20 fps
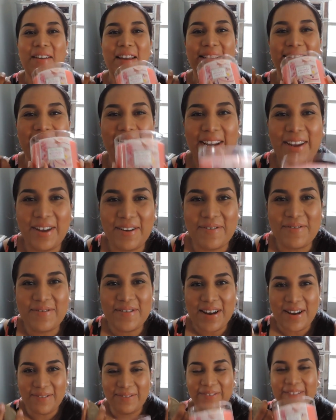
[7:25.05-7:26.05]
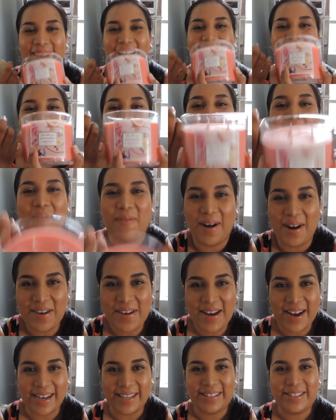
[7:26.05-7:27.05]
It's like a reflex that I
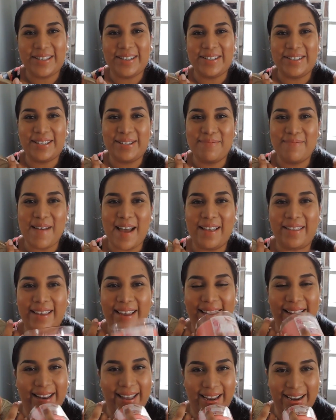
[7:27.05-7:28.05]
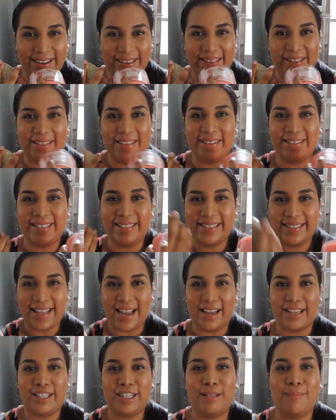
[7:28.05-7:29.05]
want you guys to smell it. Like, this is
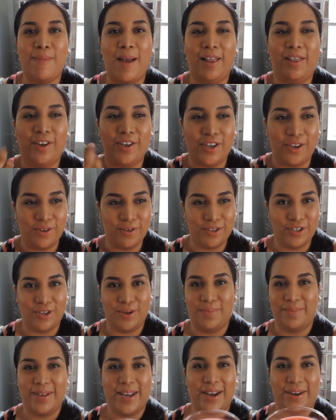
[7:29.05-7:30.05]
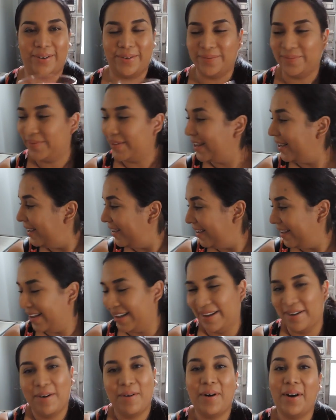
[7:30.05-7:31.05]
like smell of YouTube now.
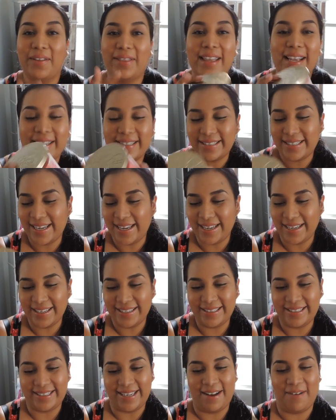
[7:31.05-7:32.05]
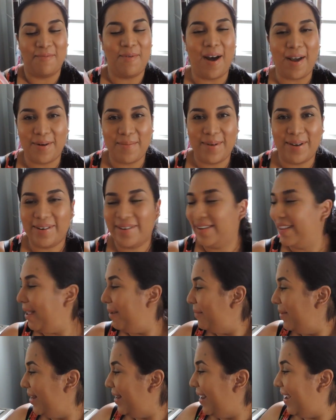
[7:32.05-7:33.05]
Well, this is Watermelon
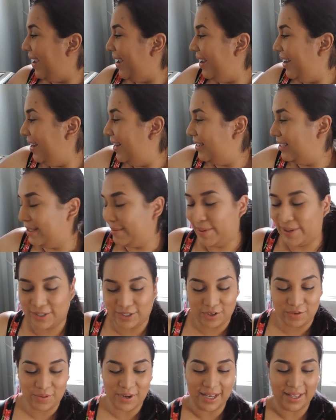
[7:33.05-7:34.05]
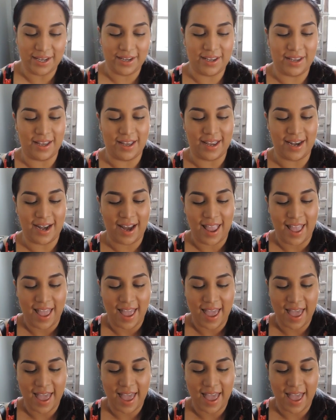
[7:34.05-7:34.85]
Lemonade. It smells really good.